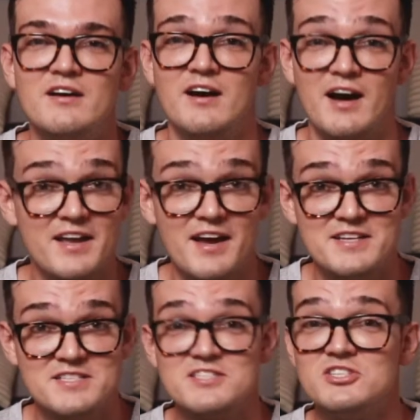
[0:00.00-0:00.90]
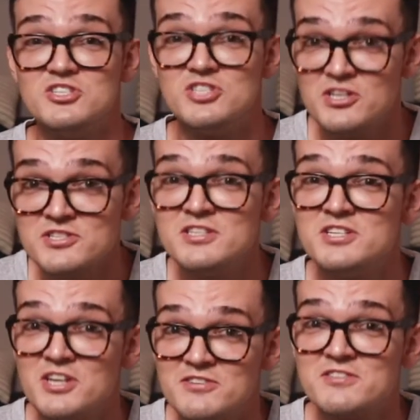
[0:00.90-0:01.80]
Hi guys, Johnson &
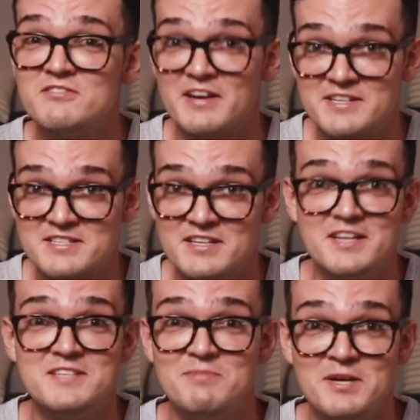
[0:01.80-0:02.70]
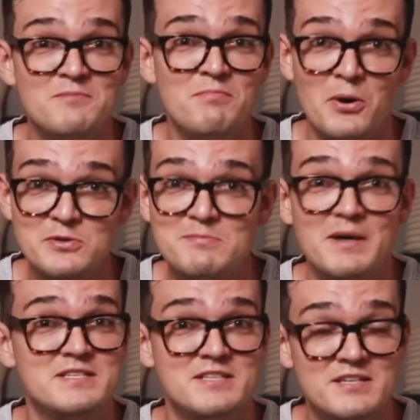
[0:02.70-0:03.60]
Johnson vaccine is being posed
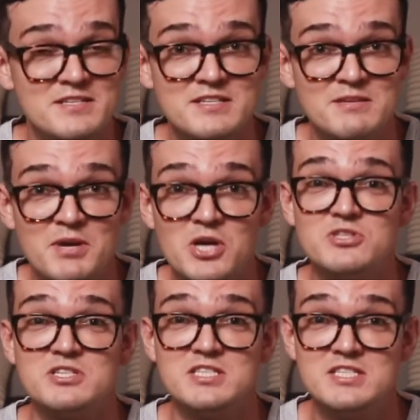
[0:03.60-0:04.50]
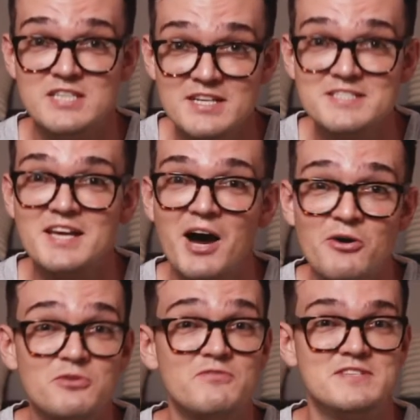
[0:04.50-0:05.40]
by CDC because 6
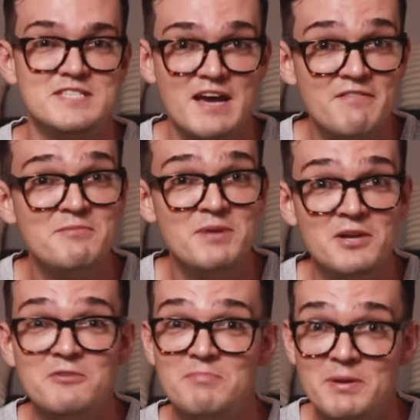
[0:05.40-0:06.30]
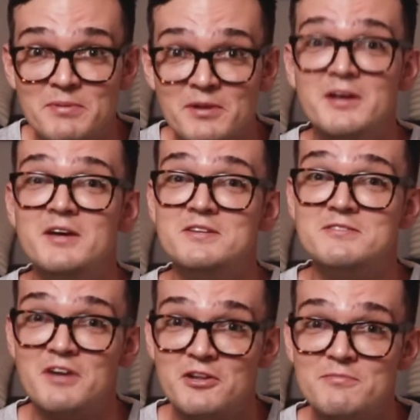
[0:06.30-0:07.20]
out of 7 million people
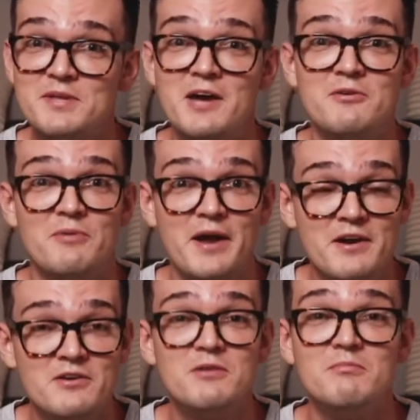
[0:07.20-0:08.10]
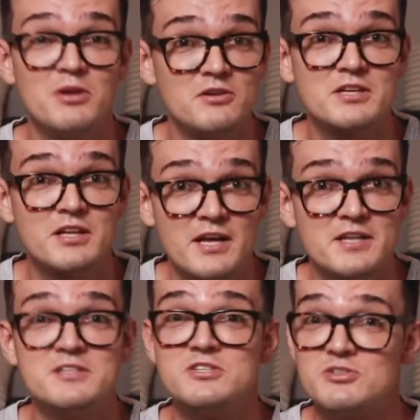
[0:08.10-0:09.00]
developed a rare blood
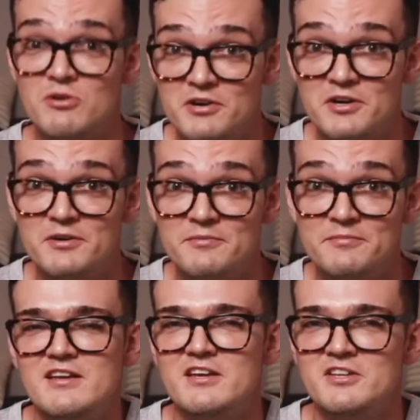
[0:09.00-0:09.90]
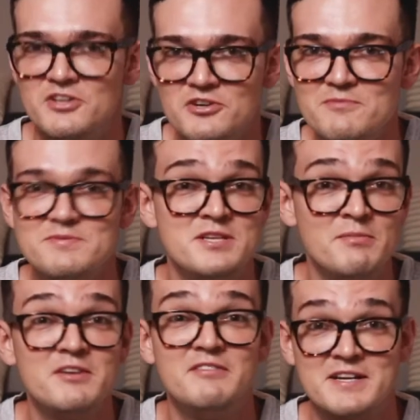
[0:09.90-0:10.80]
clotting disorder. In Europe,
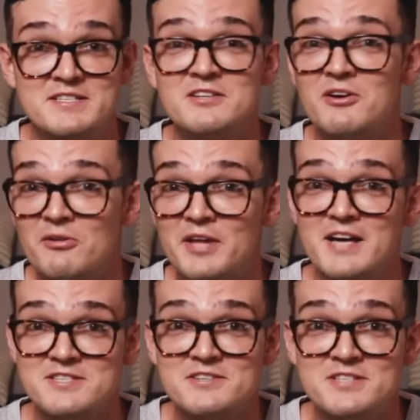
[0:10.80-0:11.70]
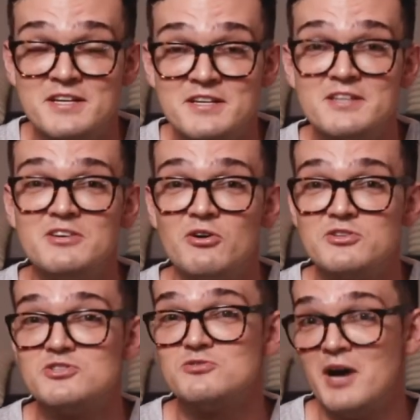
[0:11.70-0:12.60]
similar vaccine called AstraZeneca
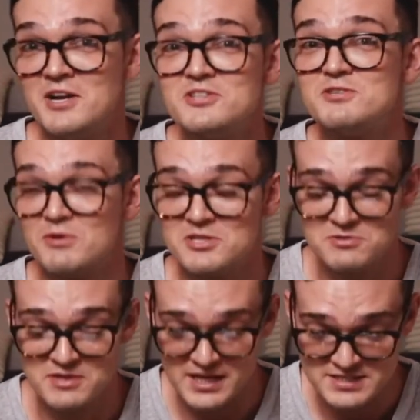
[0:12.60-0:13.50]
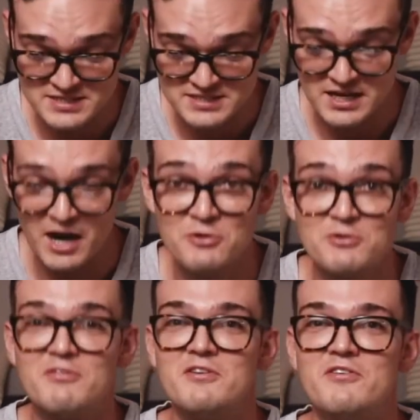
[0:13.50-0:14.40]
got 222 cases out
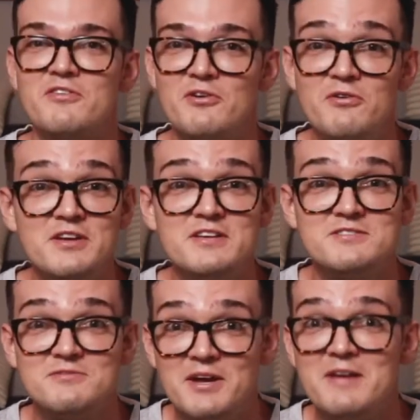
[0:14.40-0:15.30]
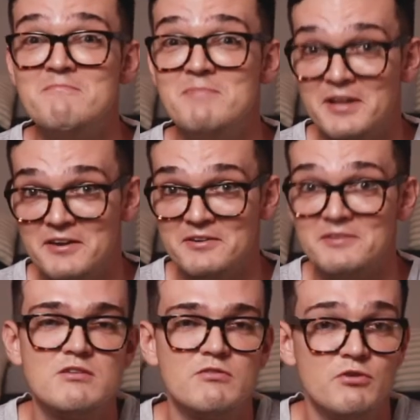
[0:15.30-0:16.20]
of 33 million.
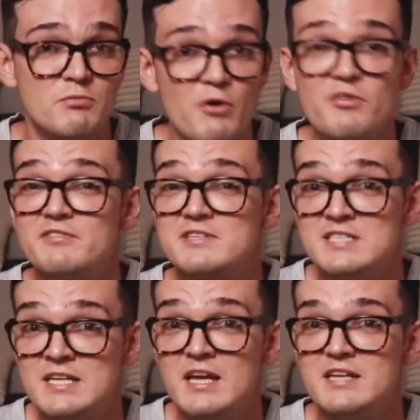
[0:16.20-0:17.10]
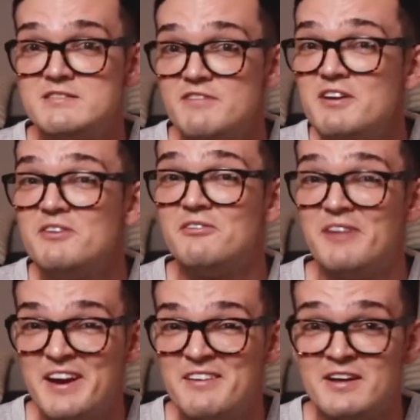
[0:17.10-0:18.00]
For both vaccine, it's very
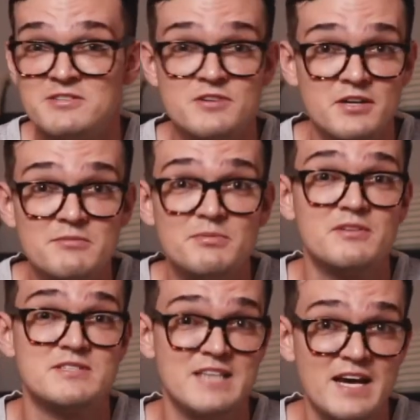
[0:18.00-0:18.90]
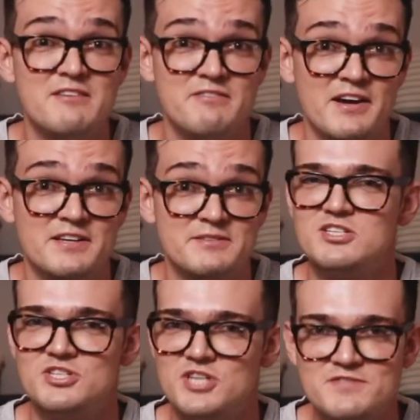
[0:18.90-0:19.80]
rare and treatable side effect.
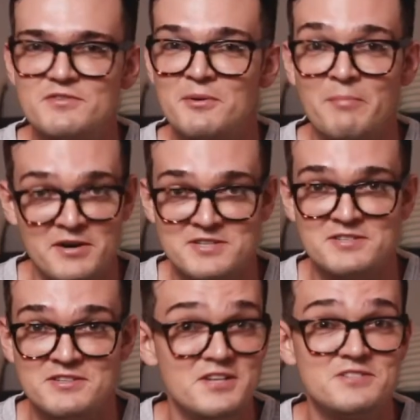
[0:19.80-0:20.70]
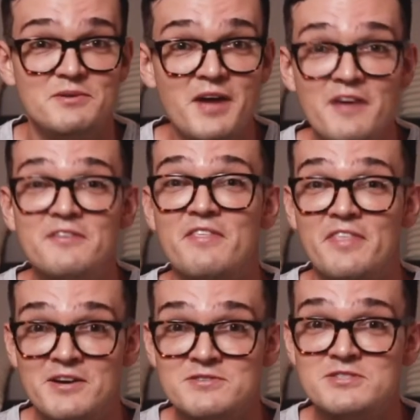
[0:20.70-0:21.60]
Just for comparison, there are
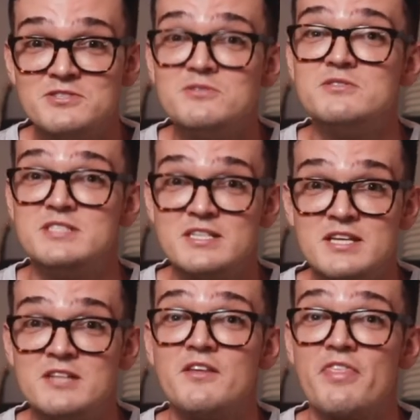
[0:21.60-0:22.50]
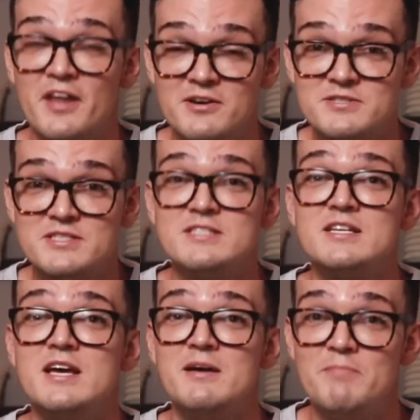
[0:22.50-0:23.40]
300,000 to 600,000
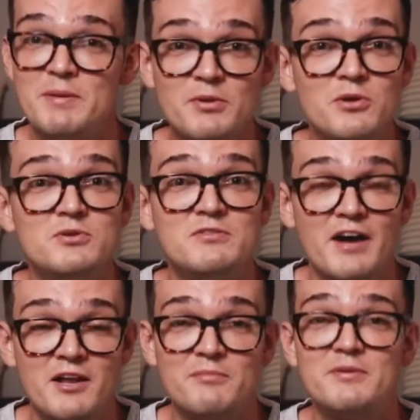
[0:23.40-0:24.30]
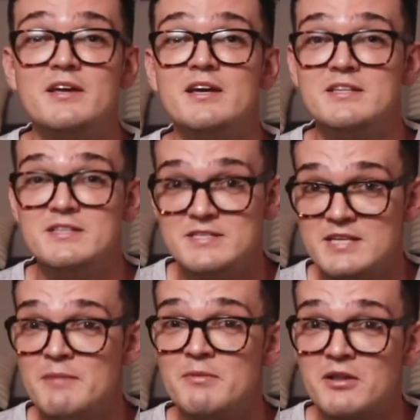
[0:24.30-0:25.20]
people who developed the
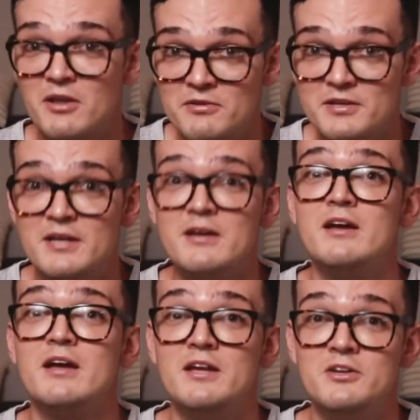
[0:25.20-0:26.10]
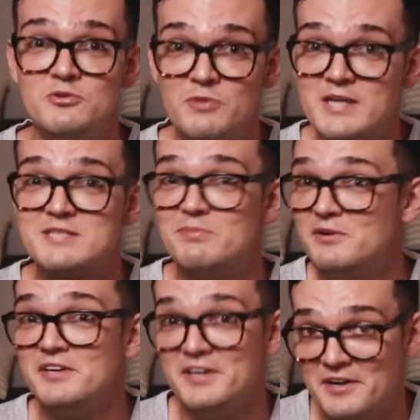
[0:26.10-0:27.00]
same clotting in US per
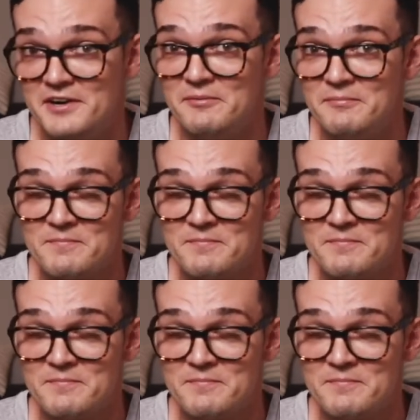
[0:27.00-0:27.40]
year.